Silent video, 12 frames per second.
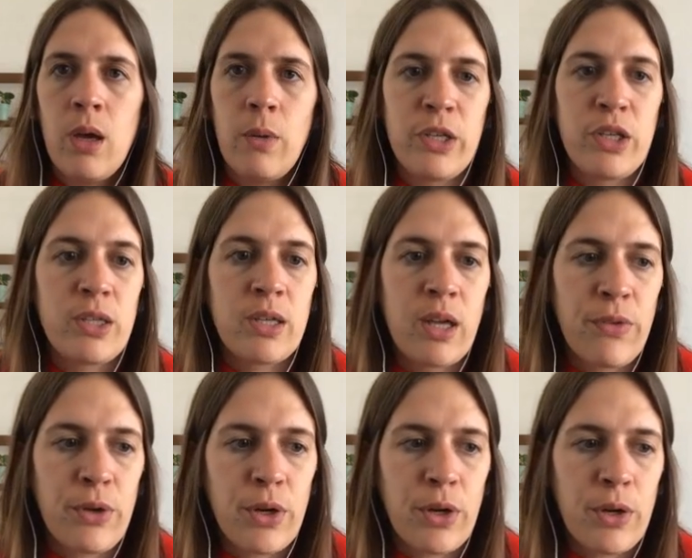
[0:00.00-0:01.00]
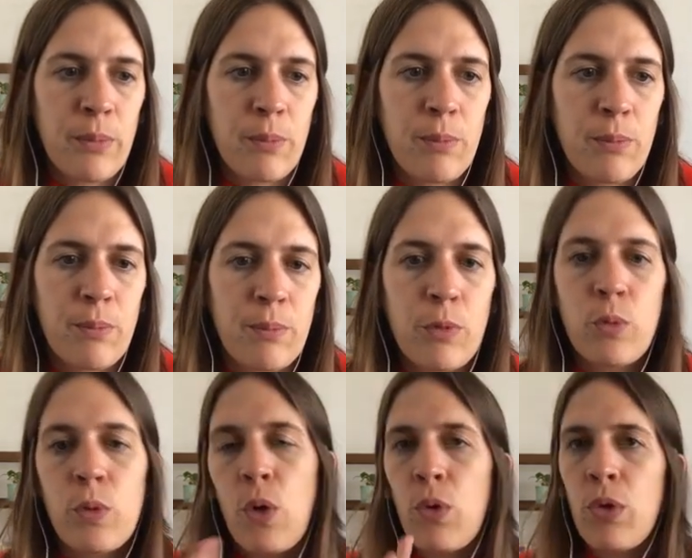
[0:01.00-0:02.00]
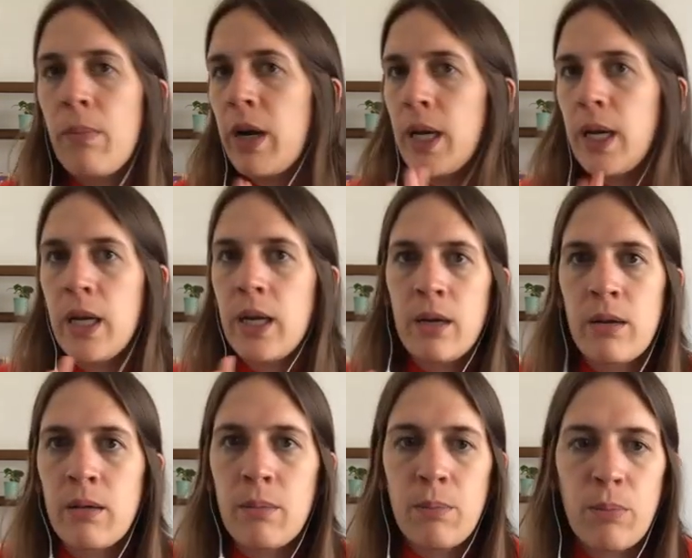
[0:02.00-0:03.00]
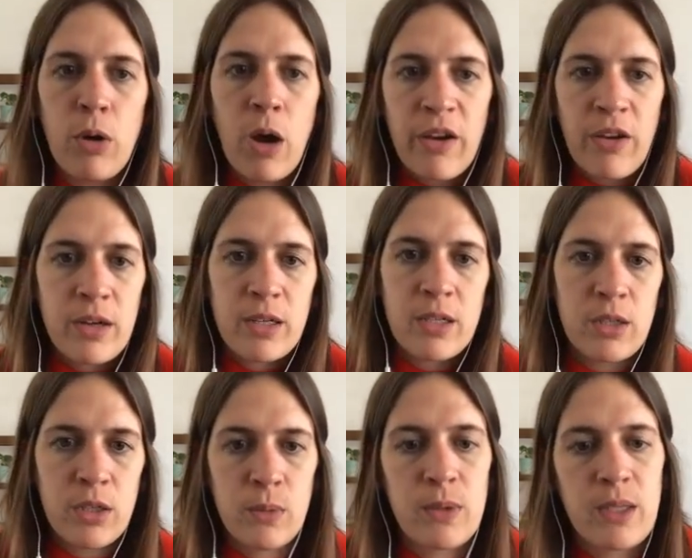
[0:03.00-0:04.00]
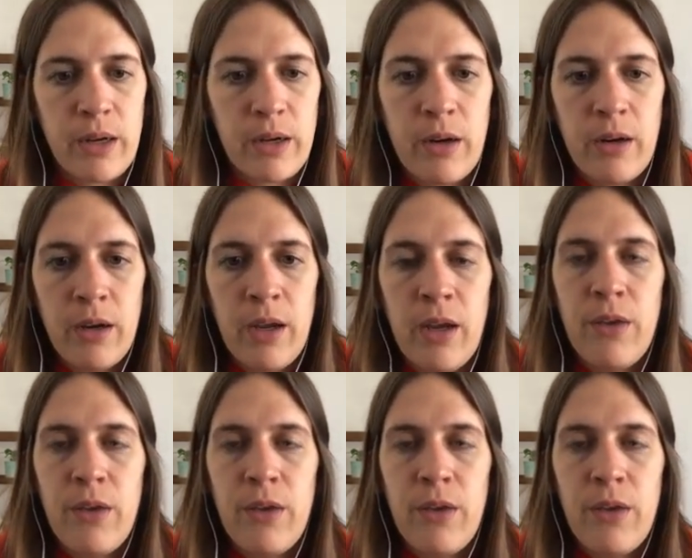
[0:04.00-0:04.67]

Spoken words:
which is another growth marketing product newsletter,